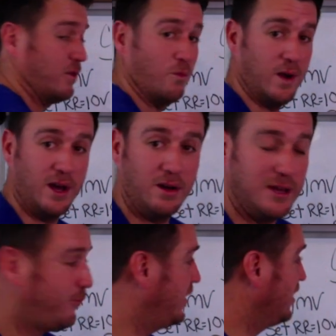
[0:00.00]
Well,
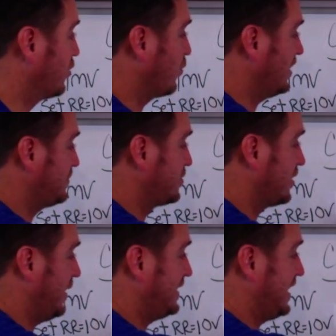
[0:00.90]
if we know
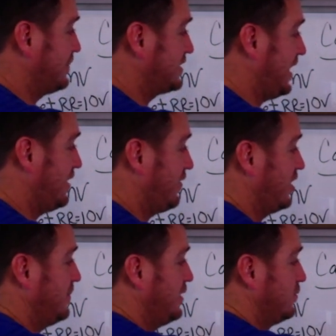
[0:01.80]
respiratory rate times tidal
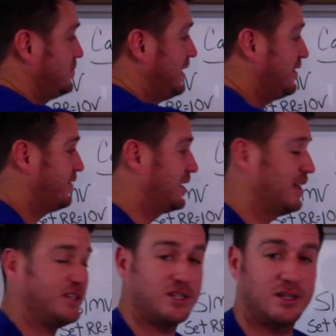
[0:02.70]
volume equals minute
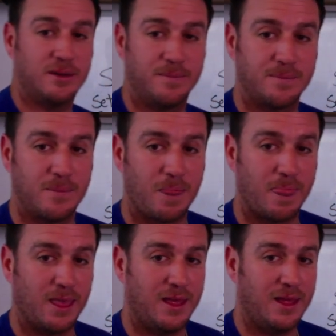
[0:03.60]
ventilation,
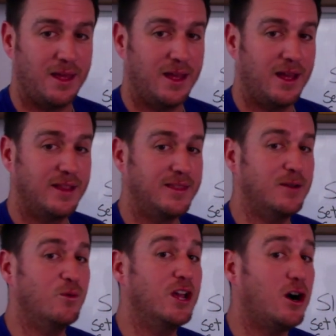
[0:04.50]

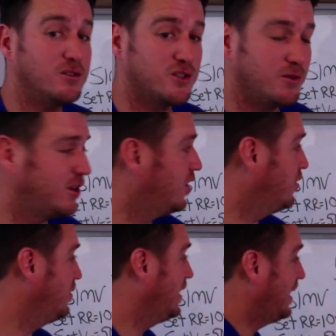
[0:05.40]
then we also
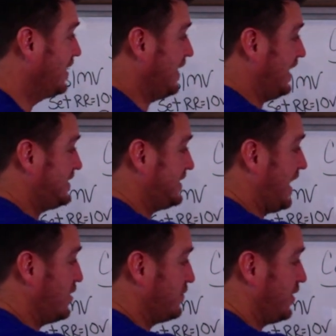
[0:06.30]
know that
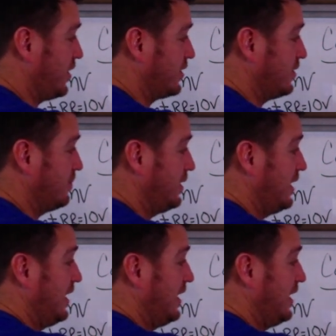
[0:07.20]
tidal volume